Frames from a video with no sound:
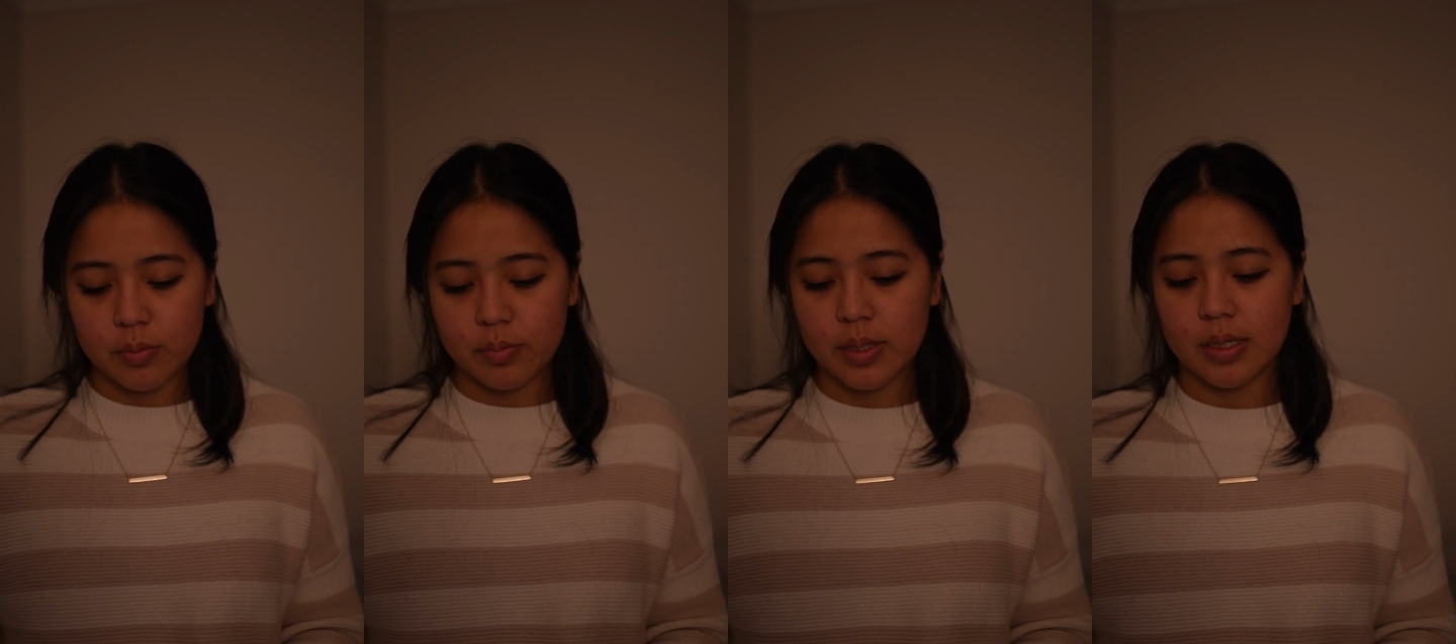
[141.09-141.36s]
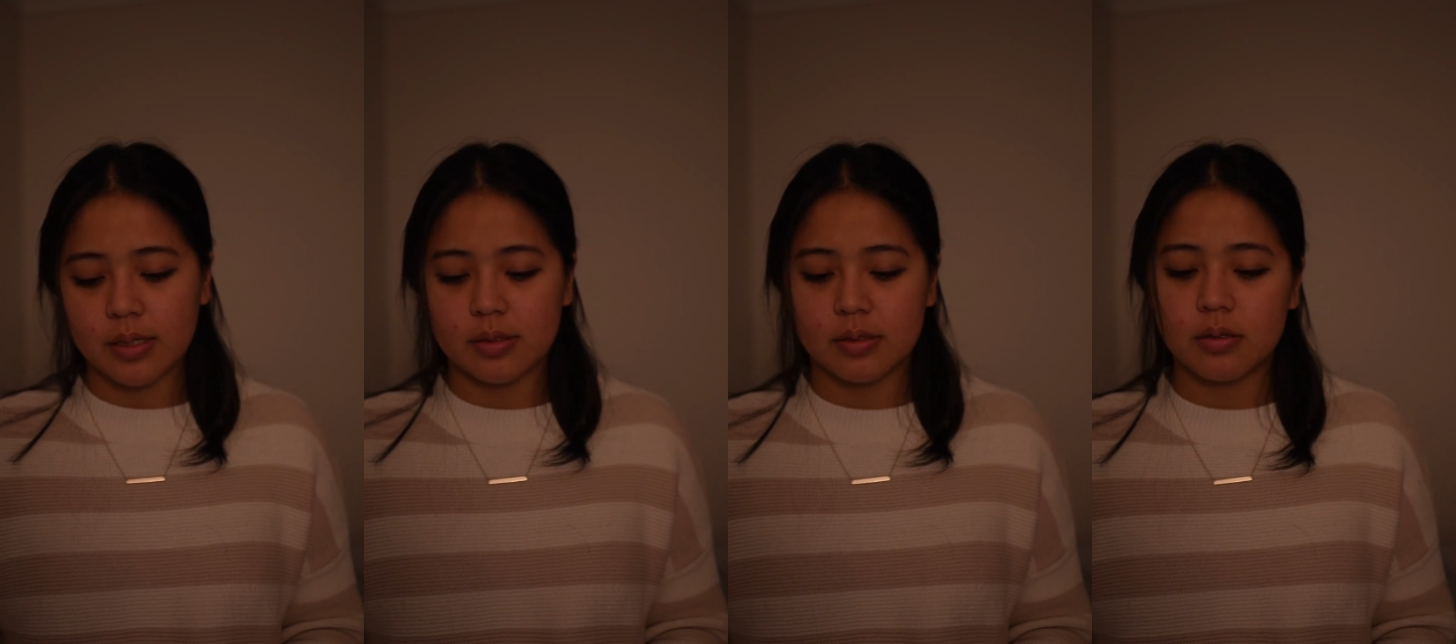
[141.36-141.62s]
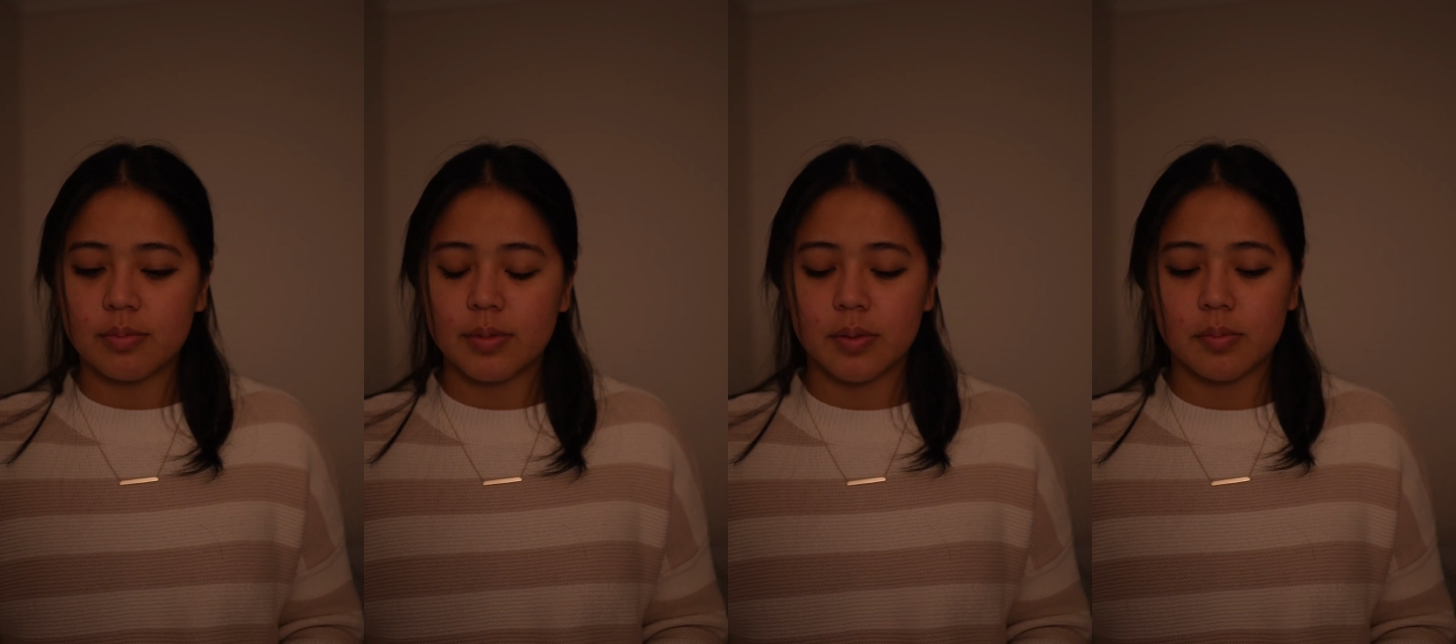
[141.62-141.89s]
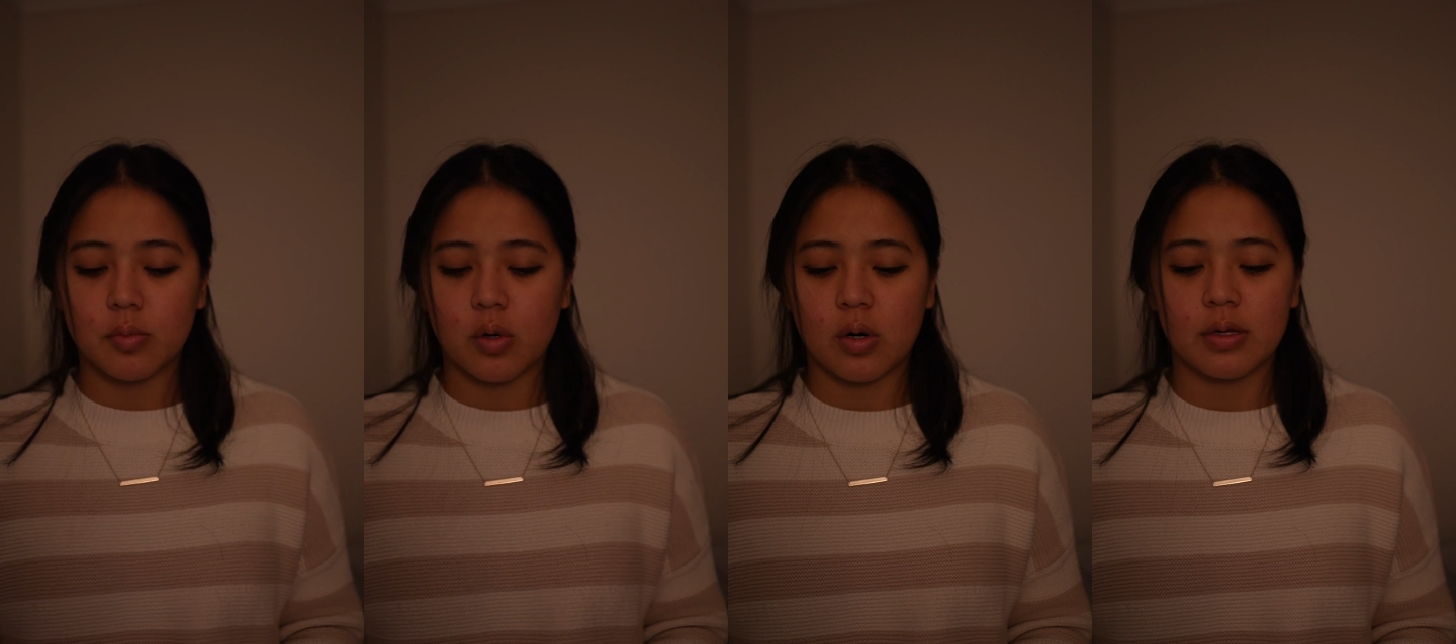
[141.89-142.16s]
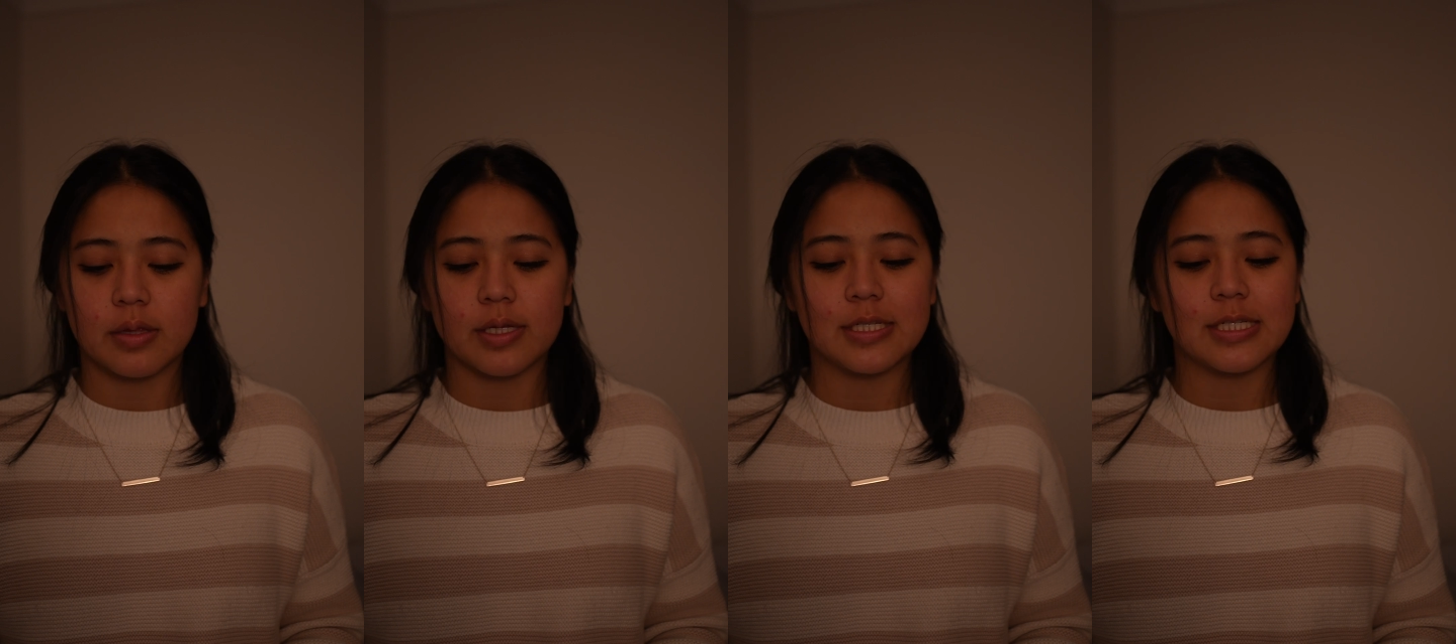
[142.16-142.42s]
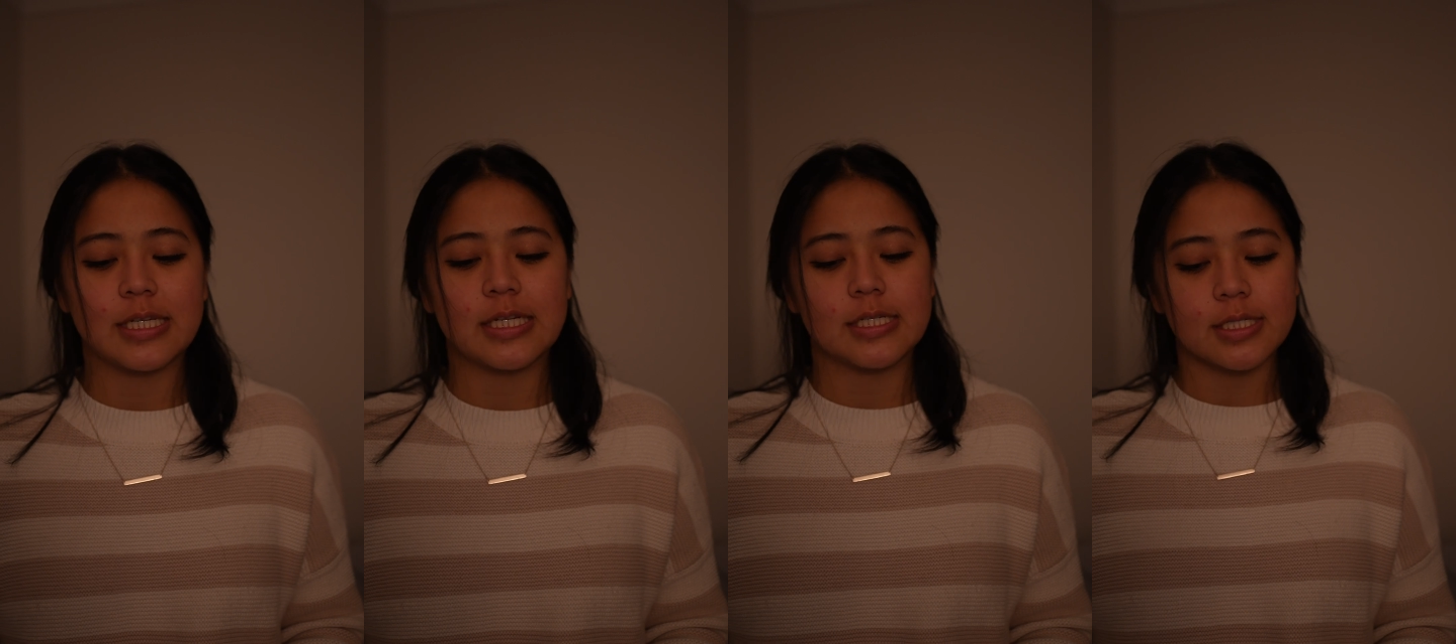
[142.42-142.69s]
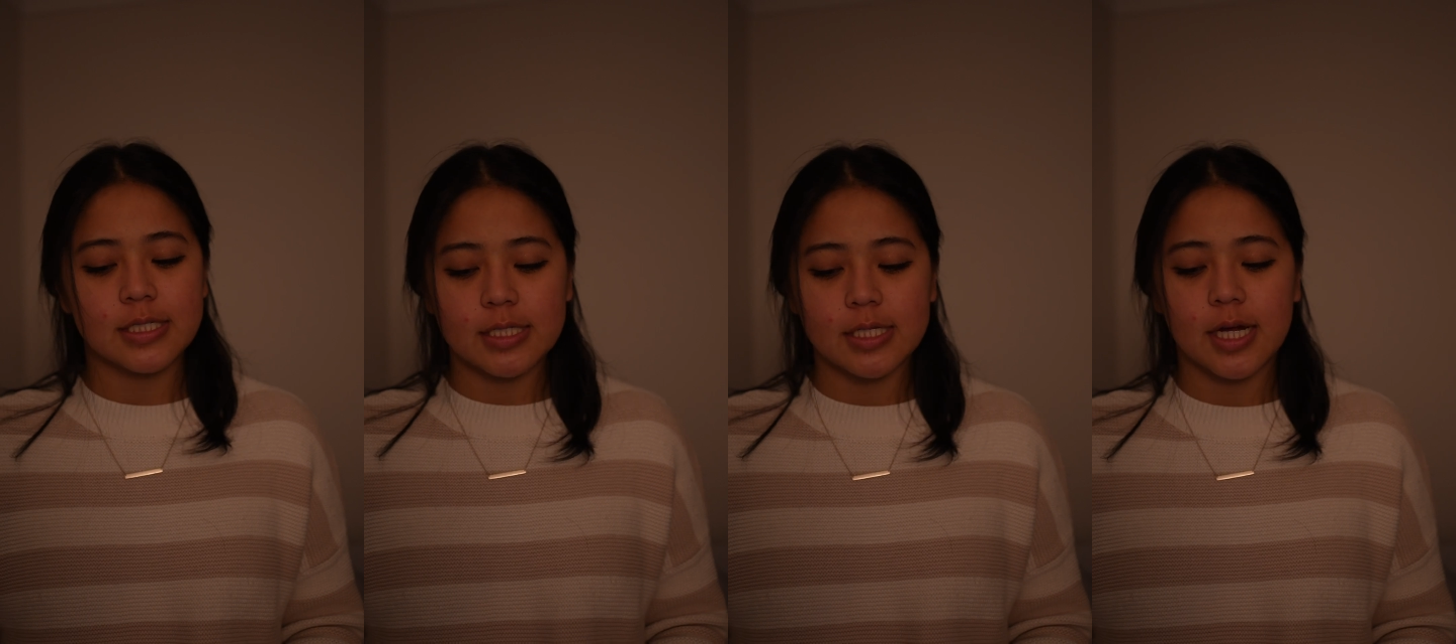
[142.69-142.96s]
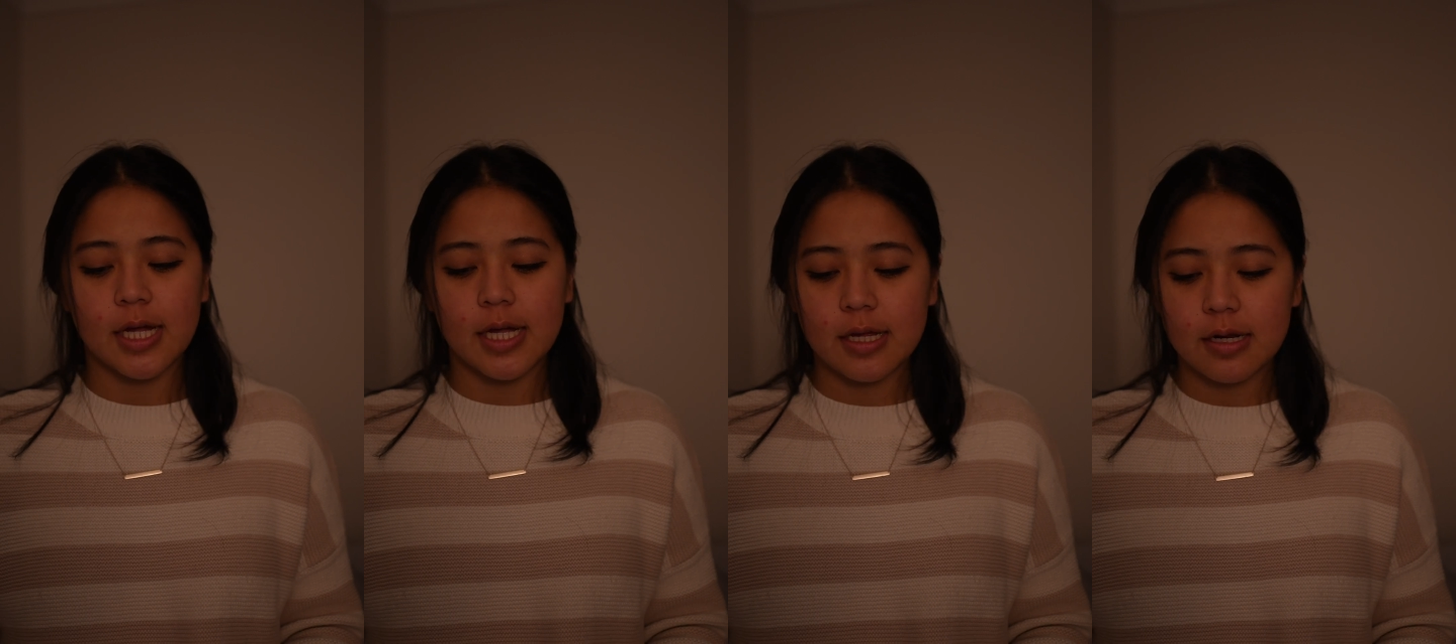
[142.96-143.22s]
being a little bit more on the teal
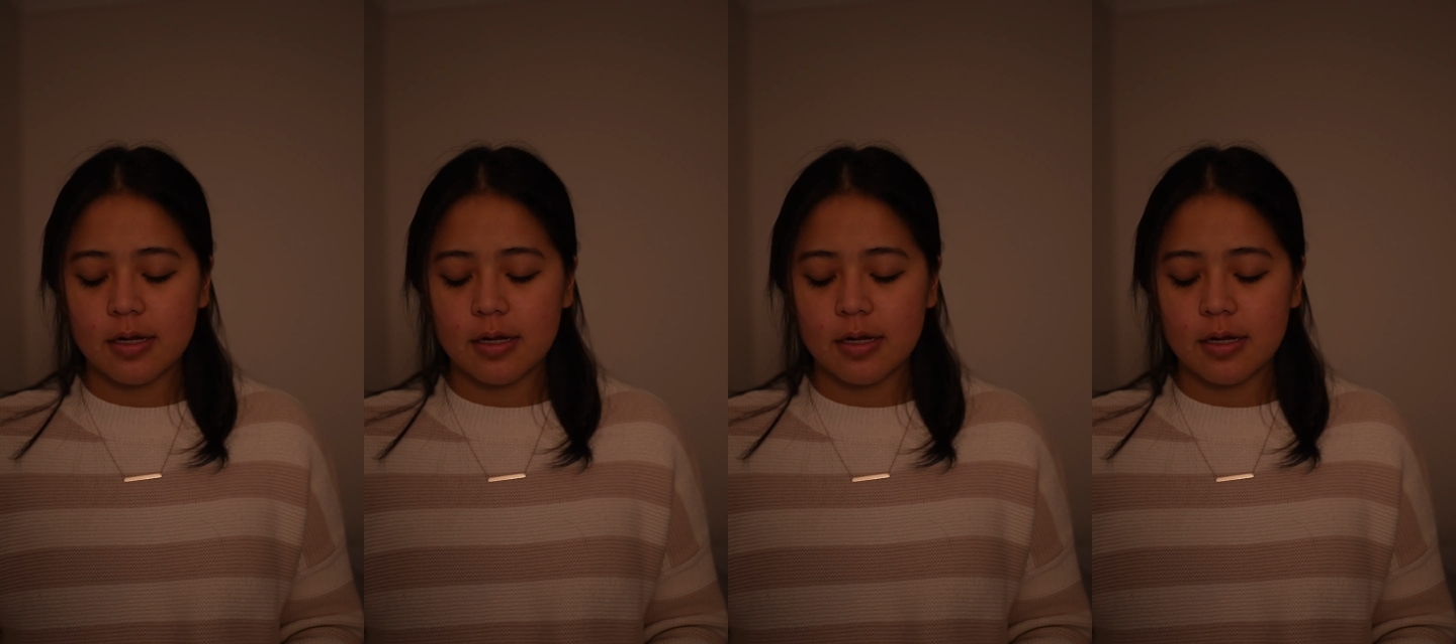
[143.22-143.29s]
side.